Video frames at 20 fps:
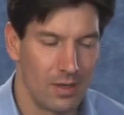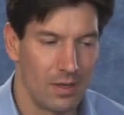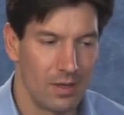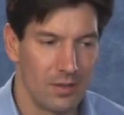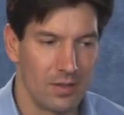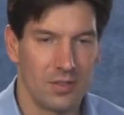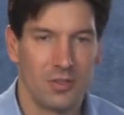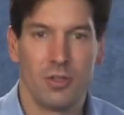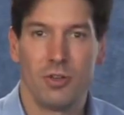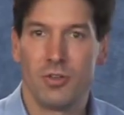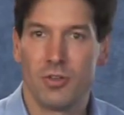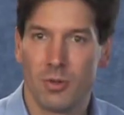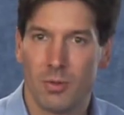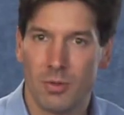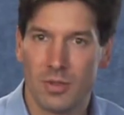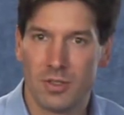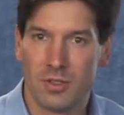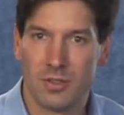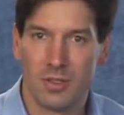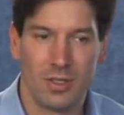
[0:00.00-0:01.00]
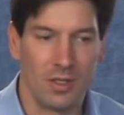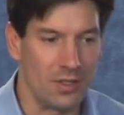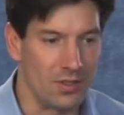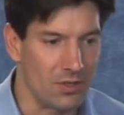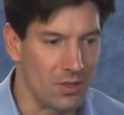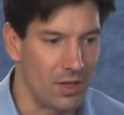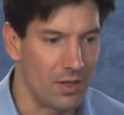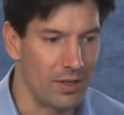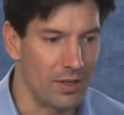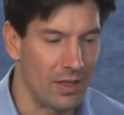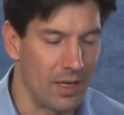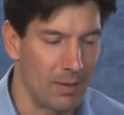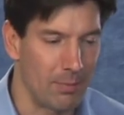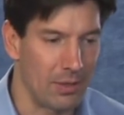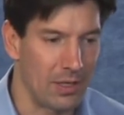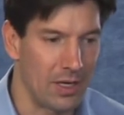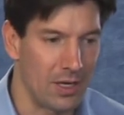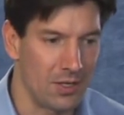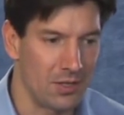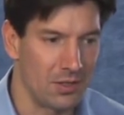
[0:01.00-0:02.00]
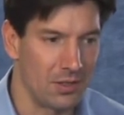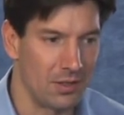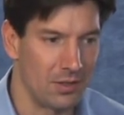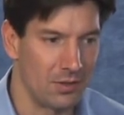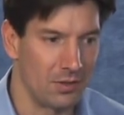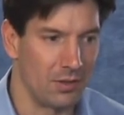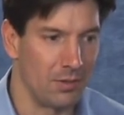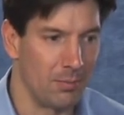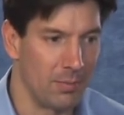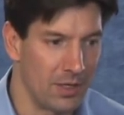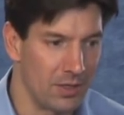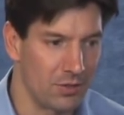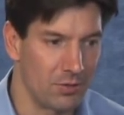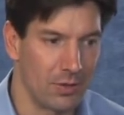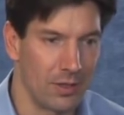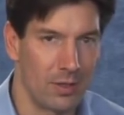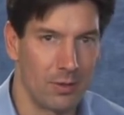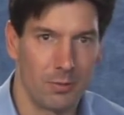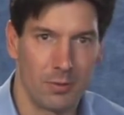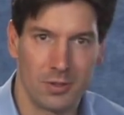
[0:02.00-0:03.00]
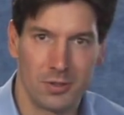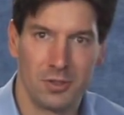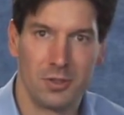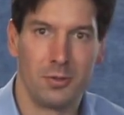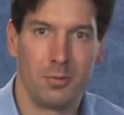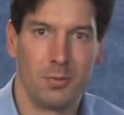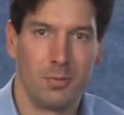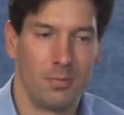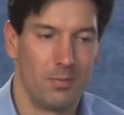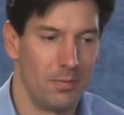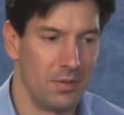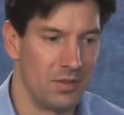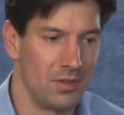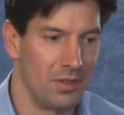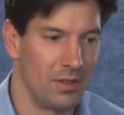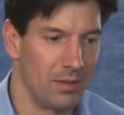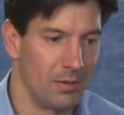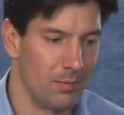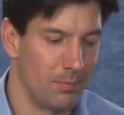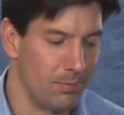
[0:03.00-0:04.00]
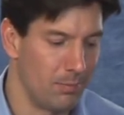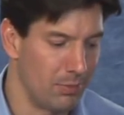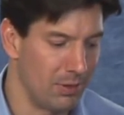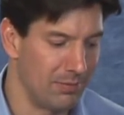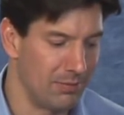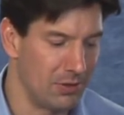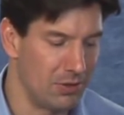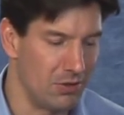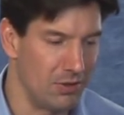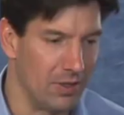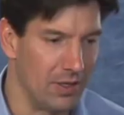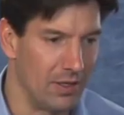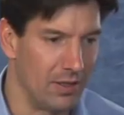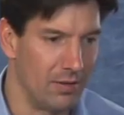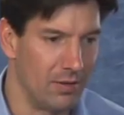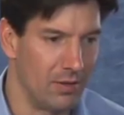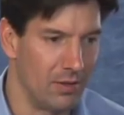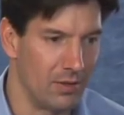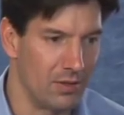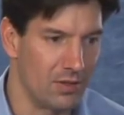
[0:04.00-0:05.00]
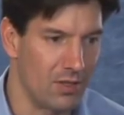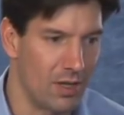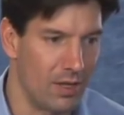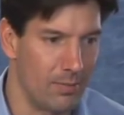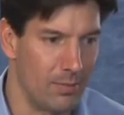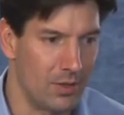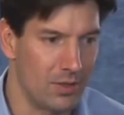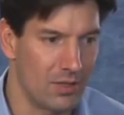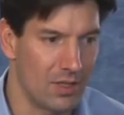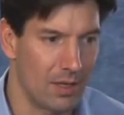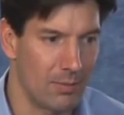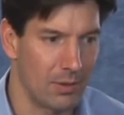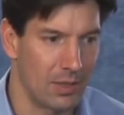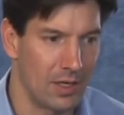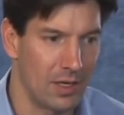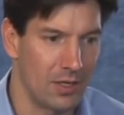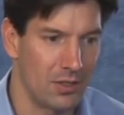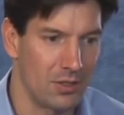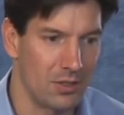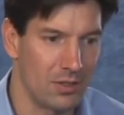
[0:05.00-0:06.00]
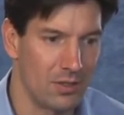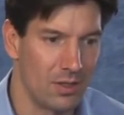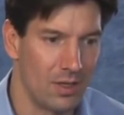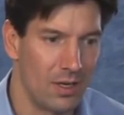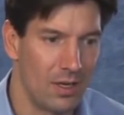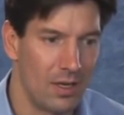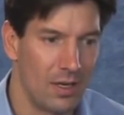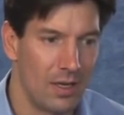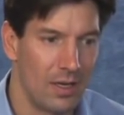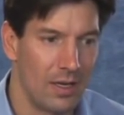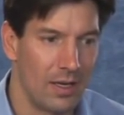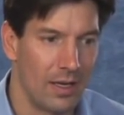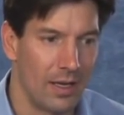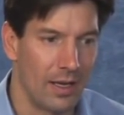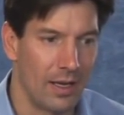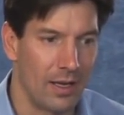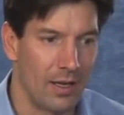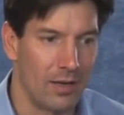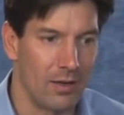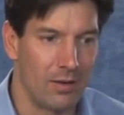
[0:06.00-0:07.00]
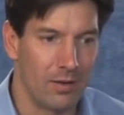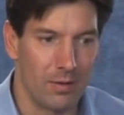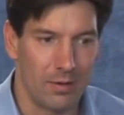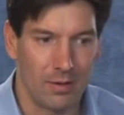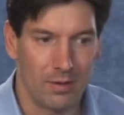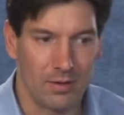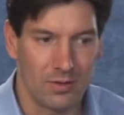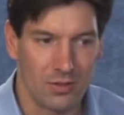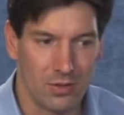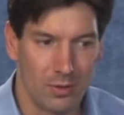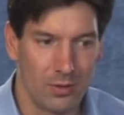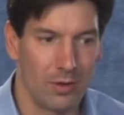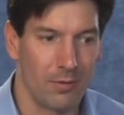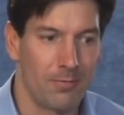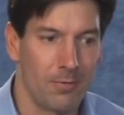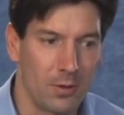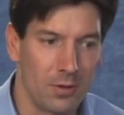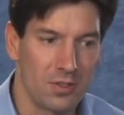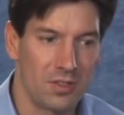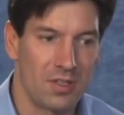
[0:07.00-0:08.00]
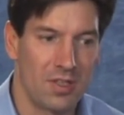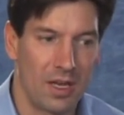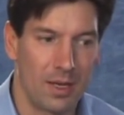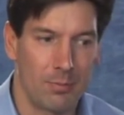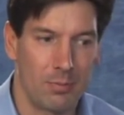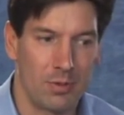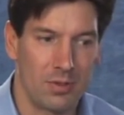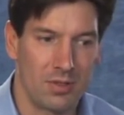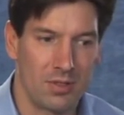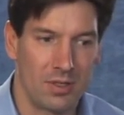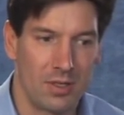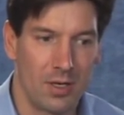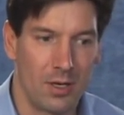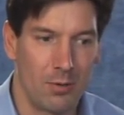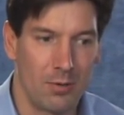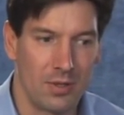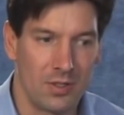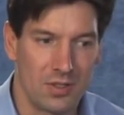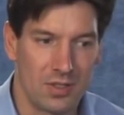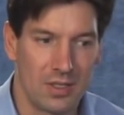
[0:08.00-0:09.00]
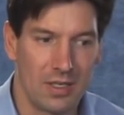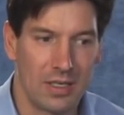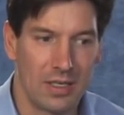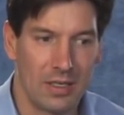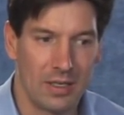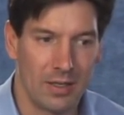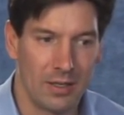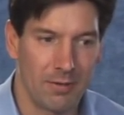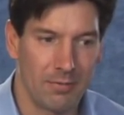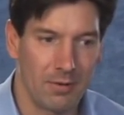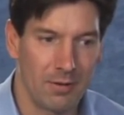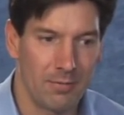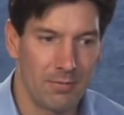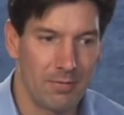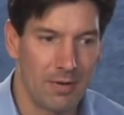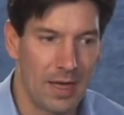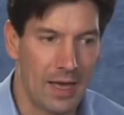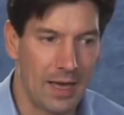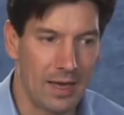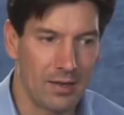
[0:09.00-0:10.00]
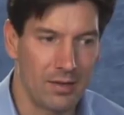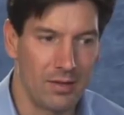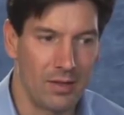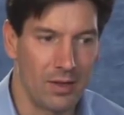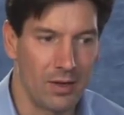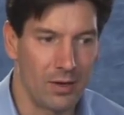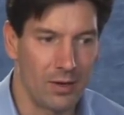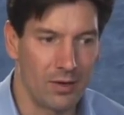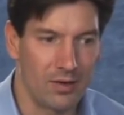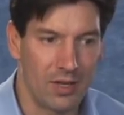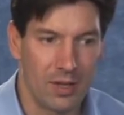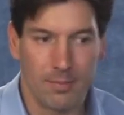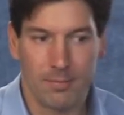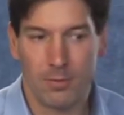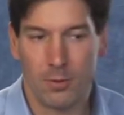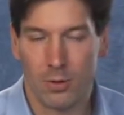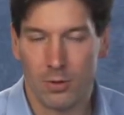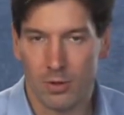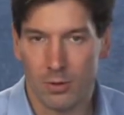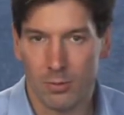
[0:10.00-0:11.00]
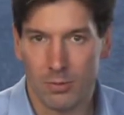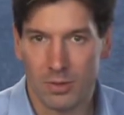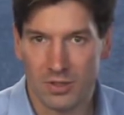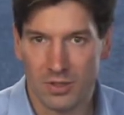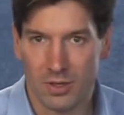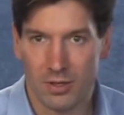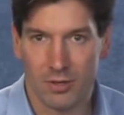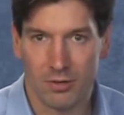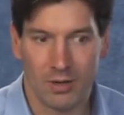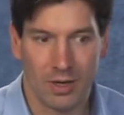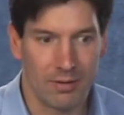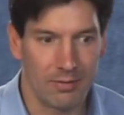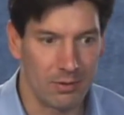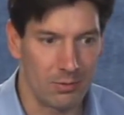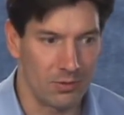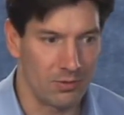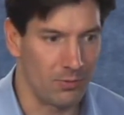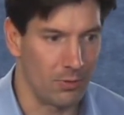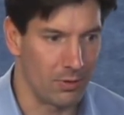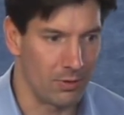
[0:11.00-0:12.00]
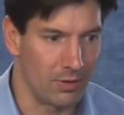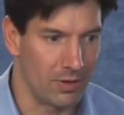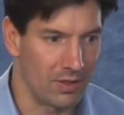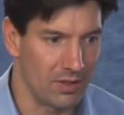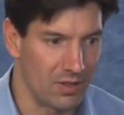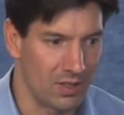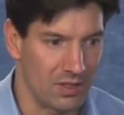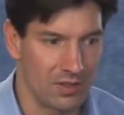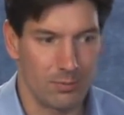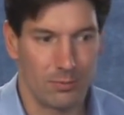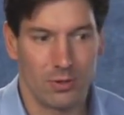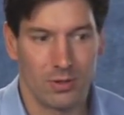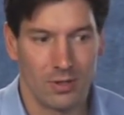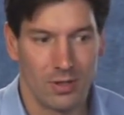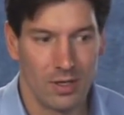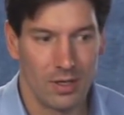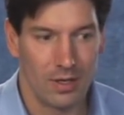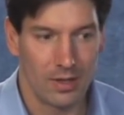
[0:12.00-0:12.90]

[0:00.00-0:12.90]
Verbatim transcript: This user was installing the application as administrator, which you, is the privilege you need to install most applications. And so their first step was to go and see if, in fact, their temp folder was on a drive that was full or inaccessible.